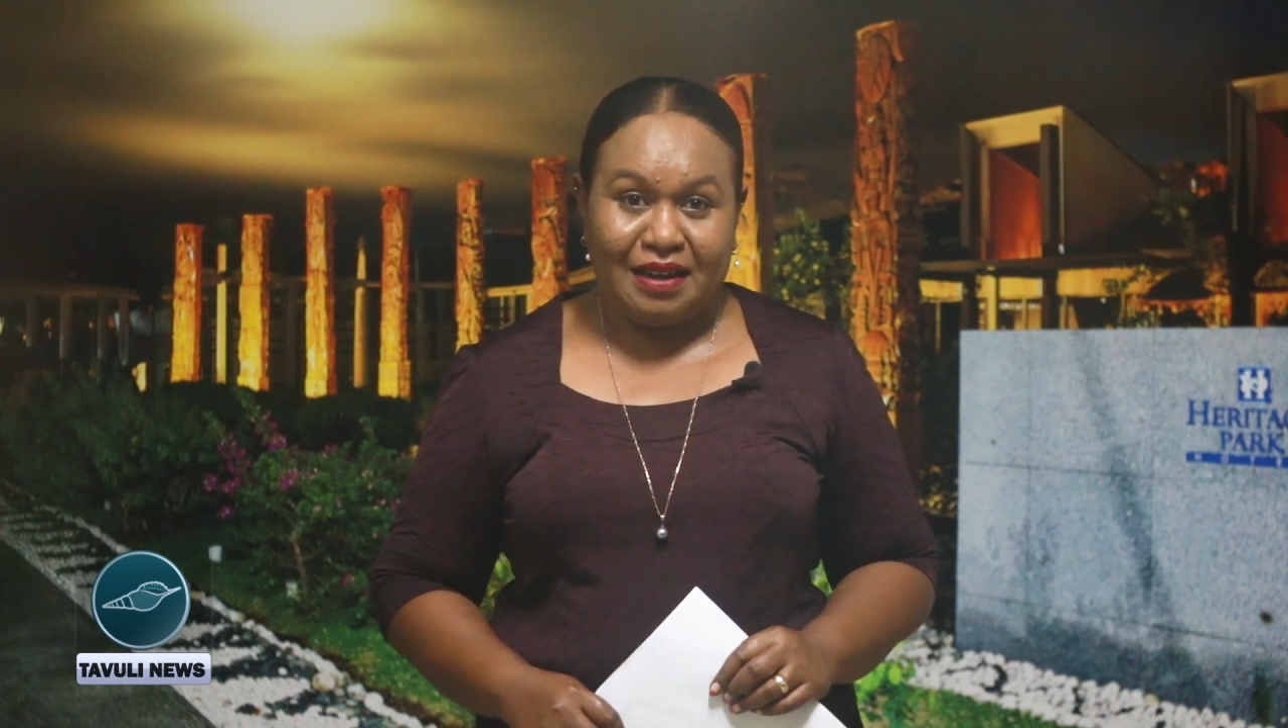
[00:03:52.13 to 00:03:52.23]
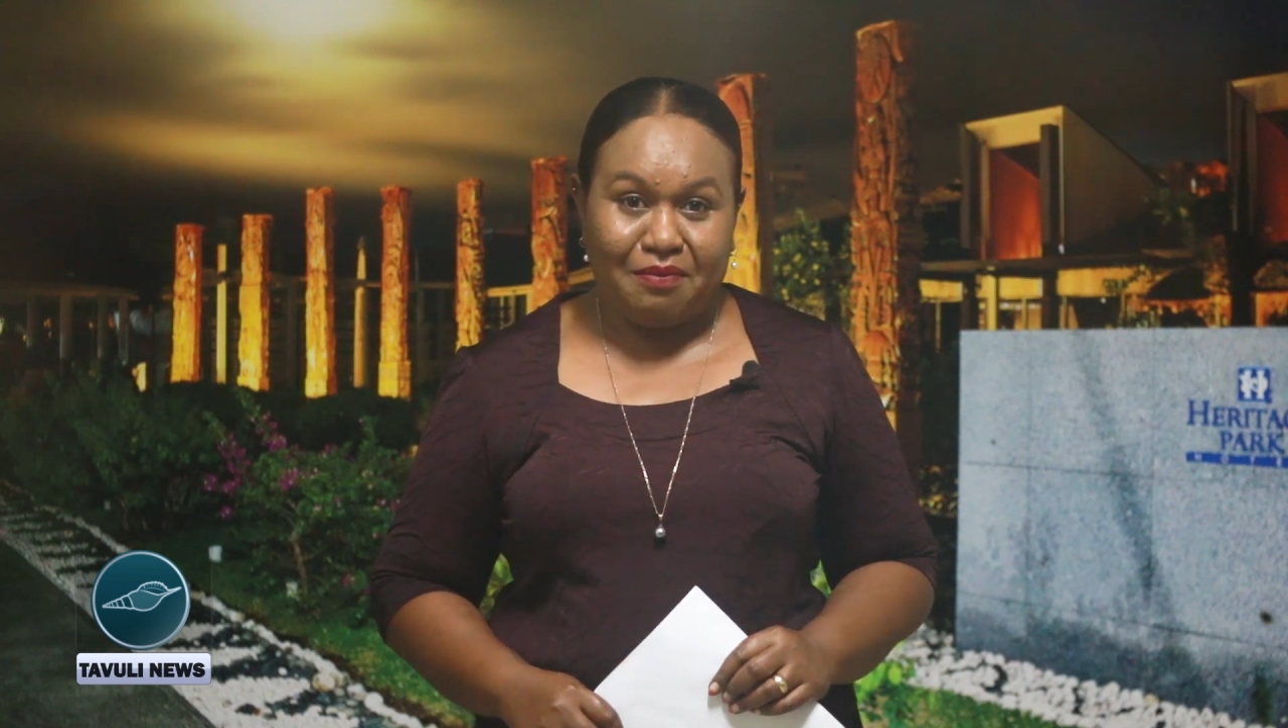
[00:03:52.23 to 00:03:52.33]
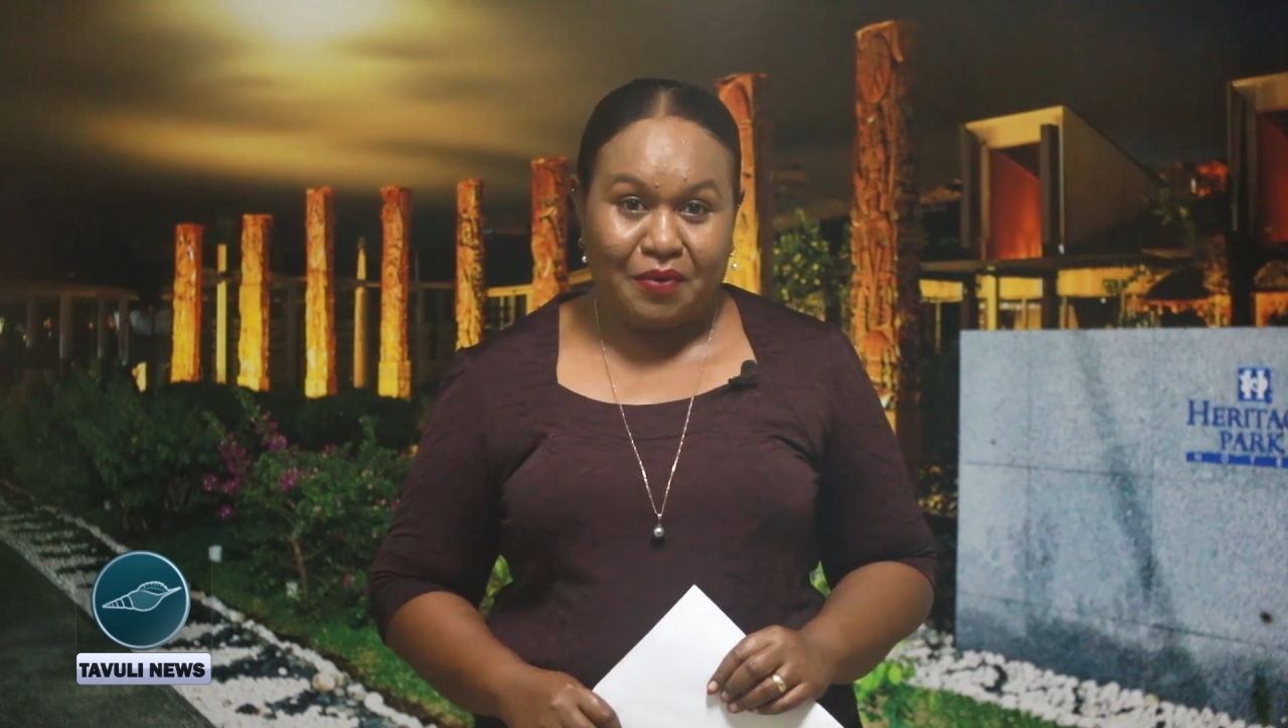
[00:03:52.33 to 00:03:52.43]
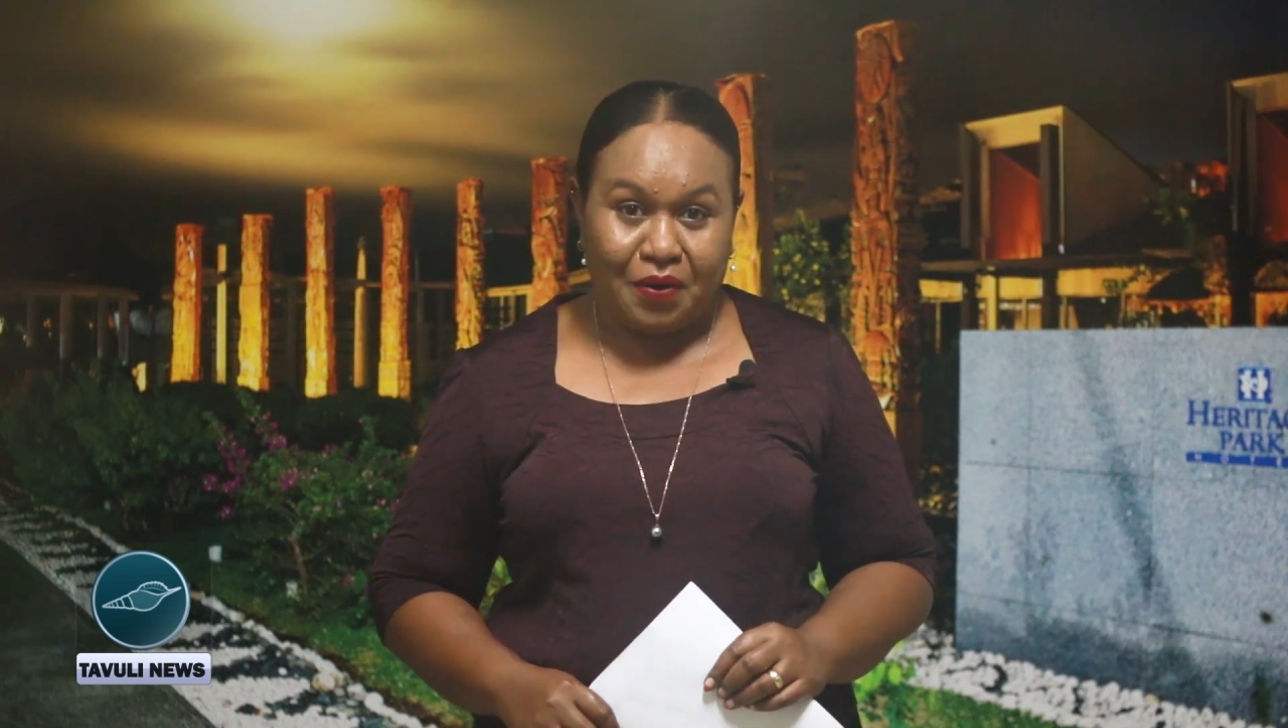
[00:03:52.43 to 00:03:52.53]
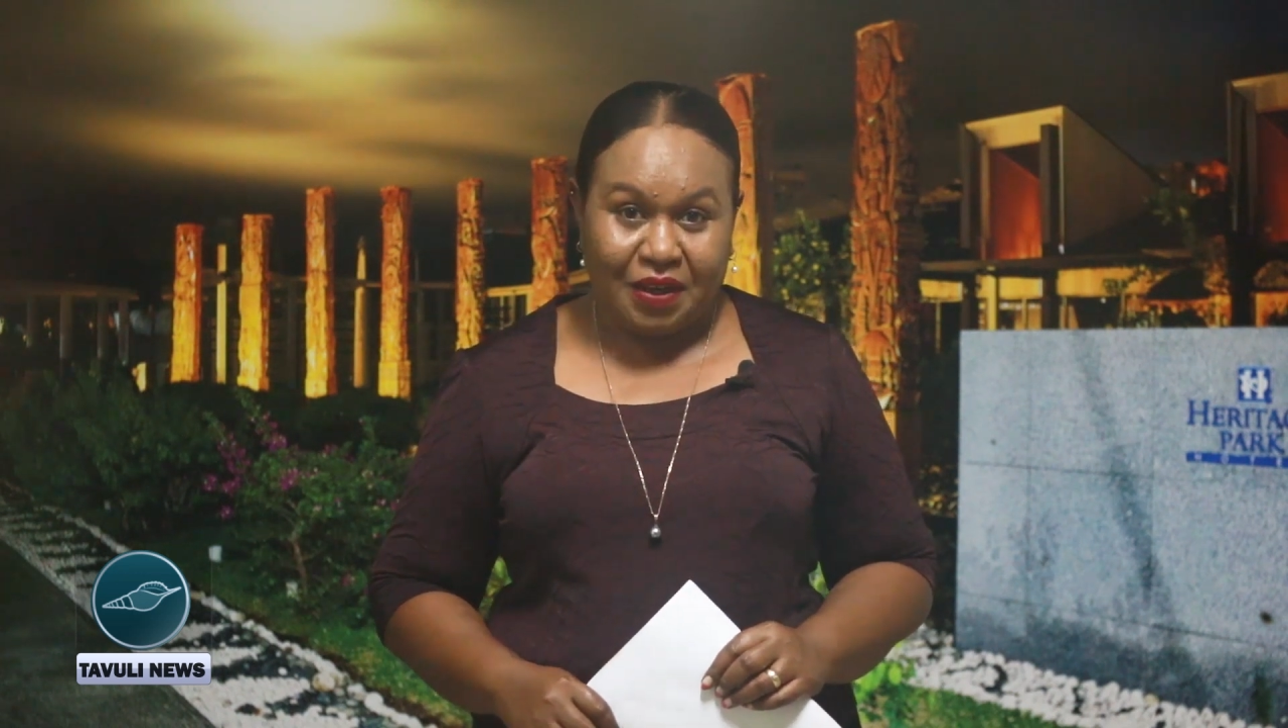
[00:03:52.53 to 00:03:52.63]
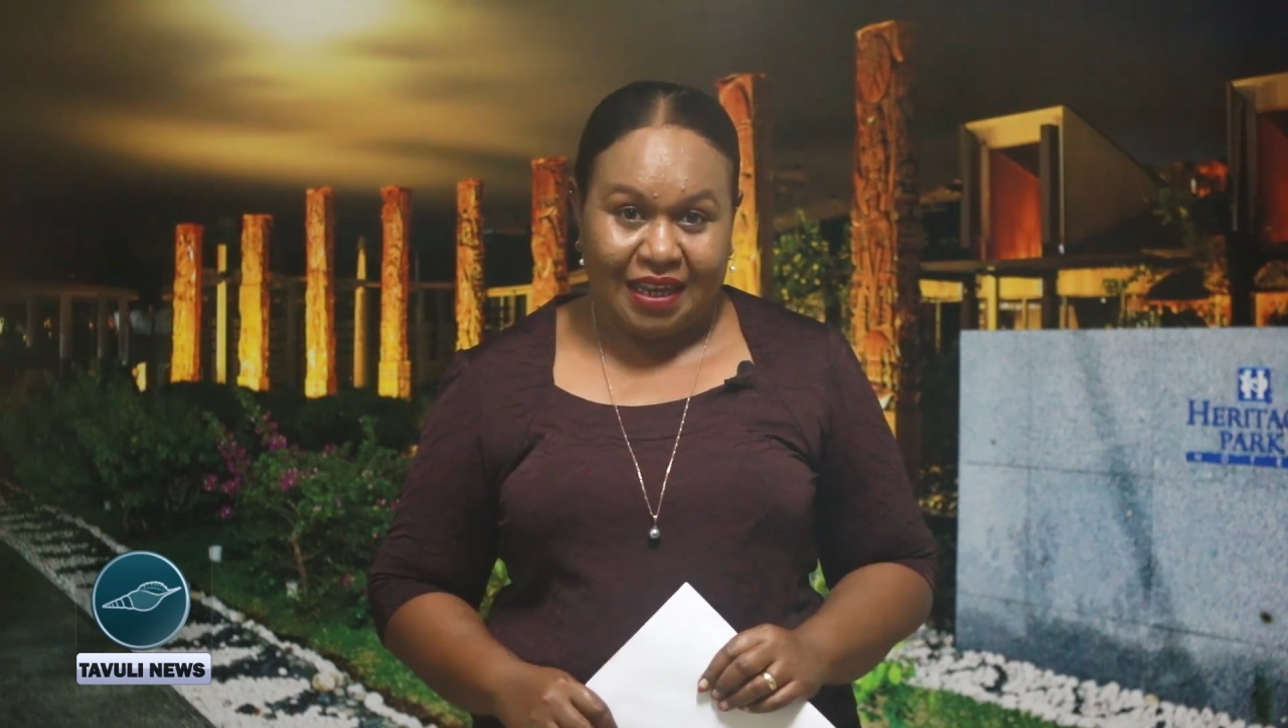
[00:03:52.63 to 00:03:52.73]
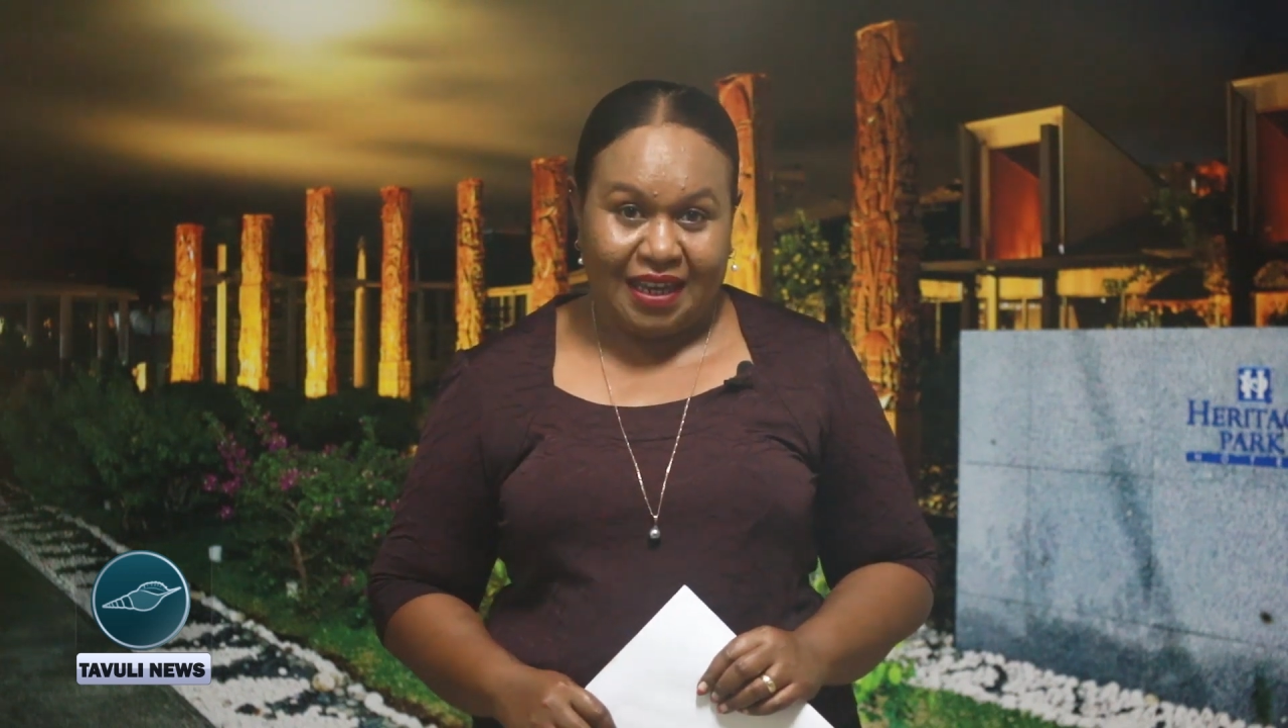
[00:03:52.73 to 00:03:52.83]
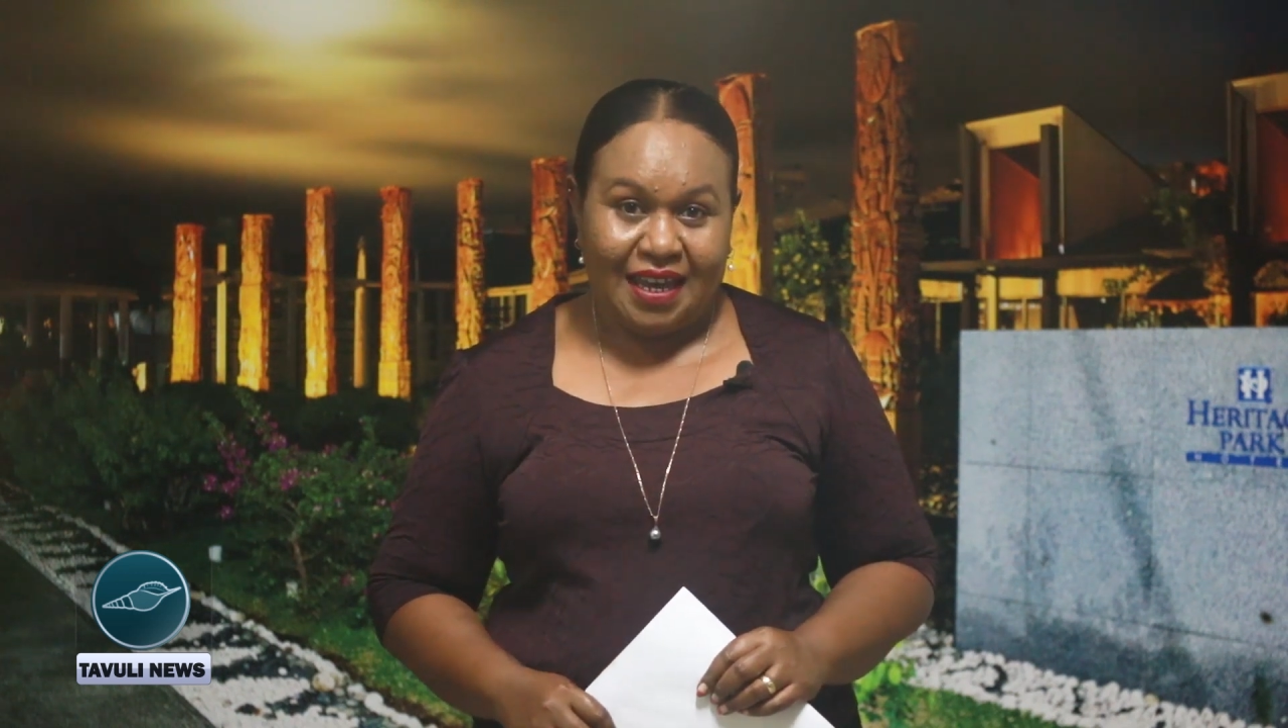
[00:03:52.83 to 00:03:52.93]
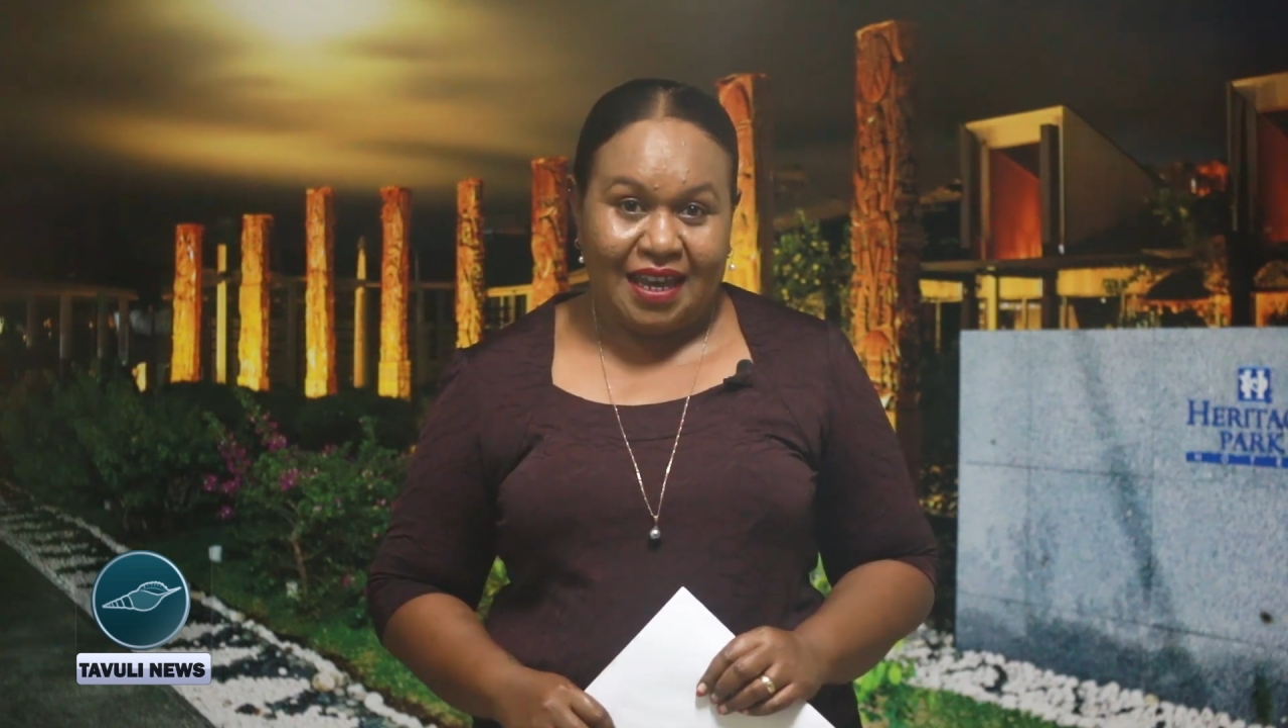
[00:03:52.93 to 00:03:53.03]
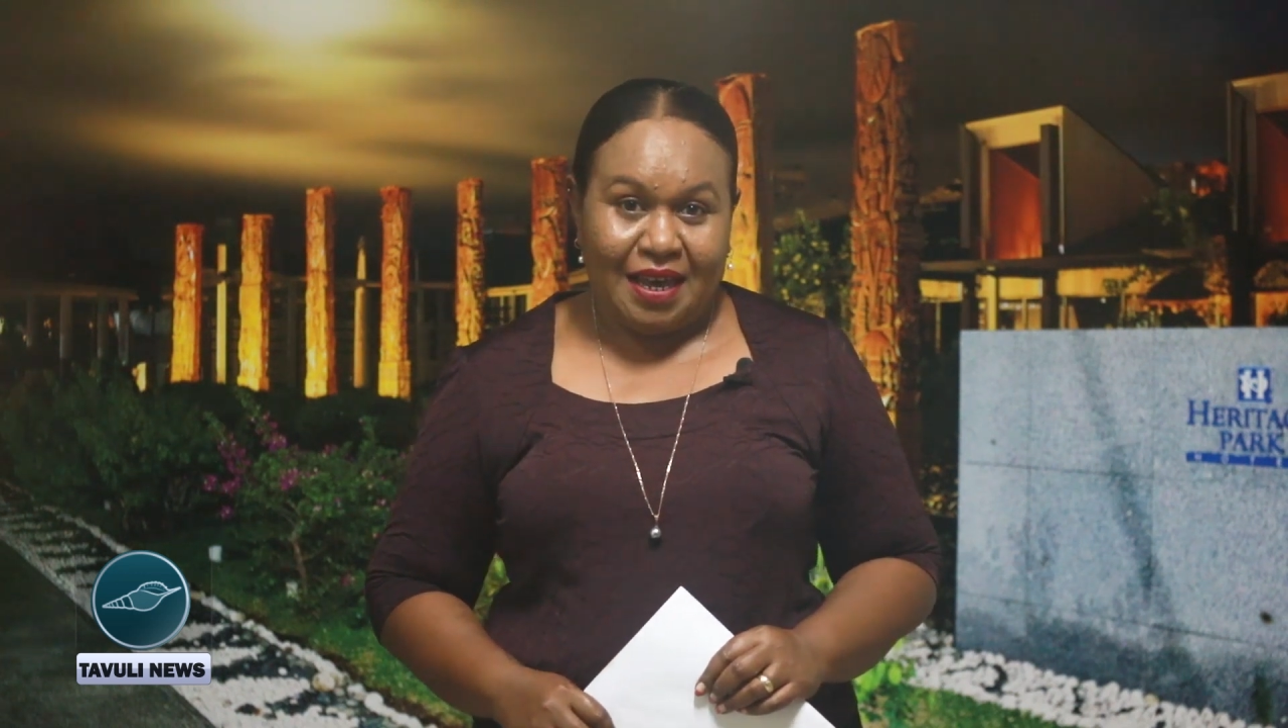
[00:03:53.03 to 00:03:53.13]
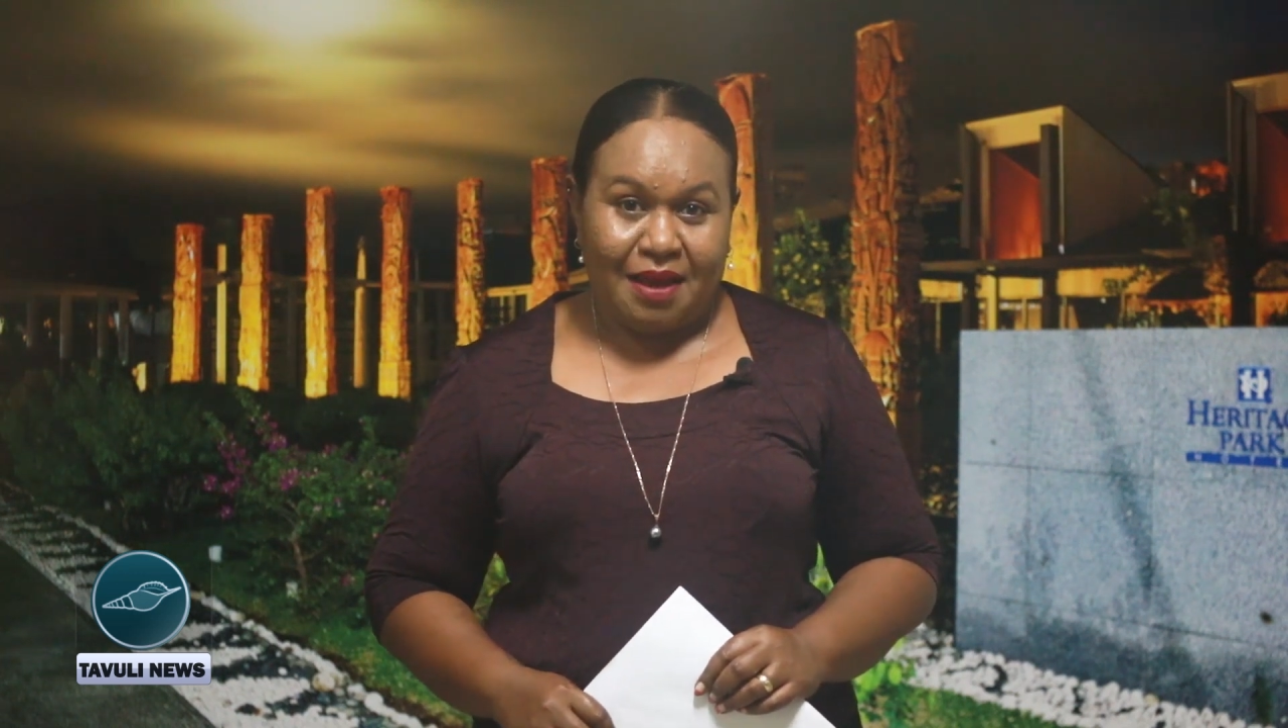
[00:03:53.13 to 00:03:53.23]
Limoki.